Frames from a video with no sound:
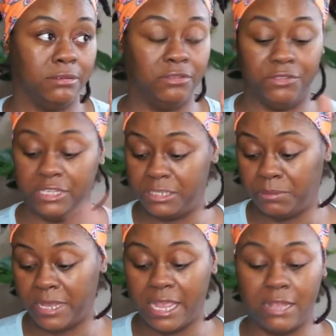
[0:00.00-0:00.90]
this
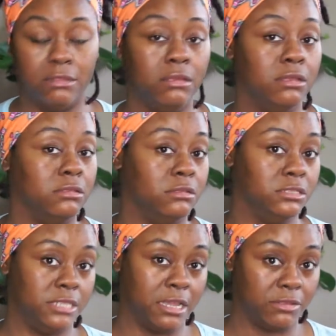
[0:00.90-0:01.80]
plant, the
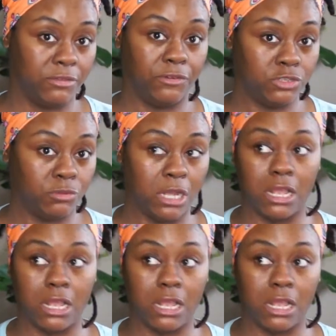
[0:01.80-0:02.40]
first one I